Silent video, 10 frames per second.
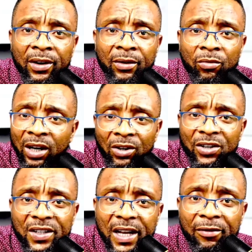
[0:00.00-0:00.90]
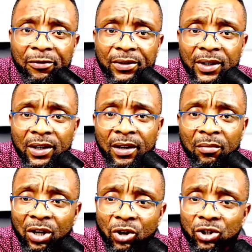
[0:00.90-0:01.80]
We are not safe
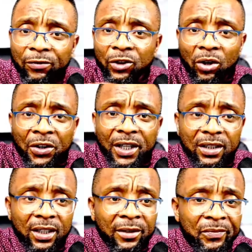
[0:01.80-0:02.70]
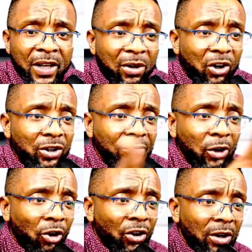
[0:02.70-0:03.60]
because of your greed, because of your
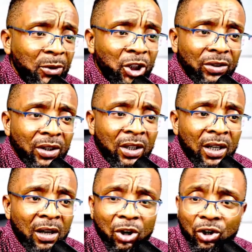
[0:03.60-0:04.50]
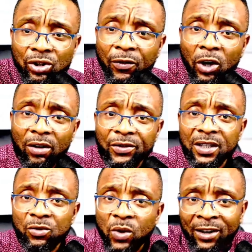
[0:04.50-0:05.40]
corruption, because of all of this.
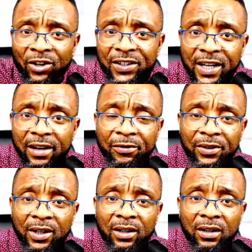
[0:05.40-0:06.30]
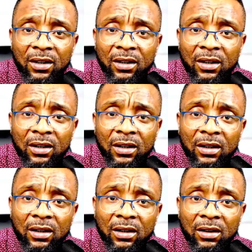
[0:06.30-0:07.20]
We are not safe.
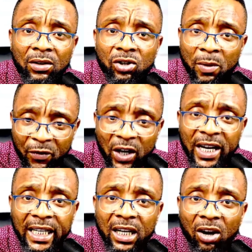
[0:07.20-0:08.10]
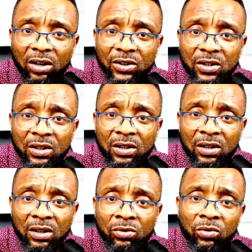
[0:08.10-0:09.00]
So before they kill us,
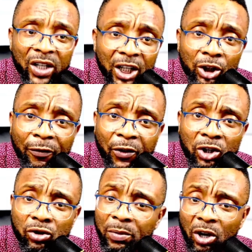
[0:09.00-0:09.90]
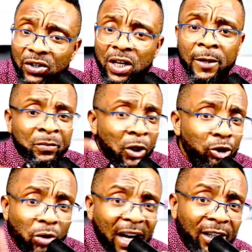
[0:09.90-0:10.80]
we will kill you first too, because you
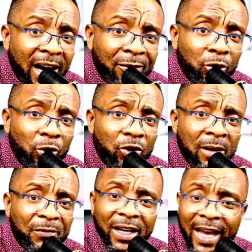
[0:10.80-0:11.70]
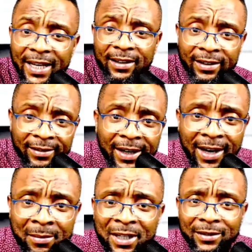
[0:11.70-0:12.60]
have to do something. Like, I
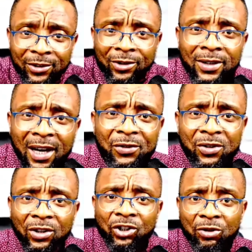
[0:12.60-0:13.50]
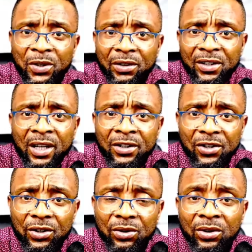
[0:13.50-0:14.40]
mean, you could have such spirit, can't
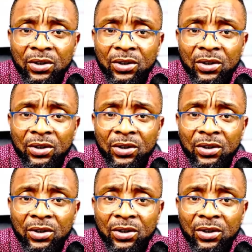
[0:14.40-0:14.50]
you?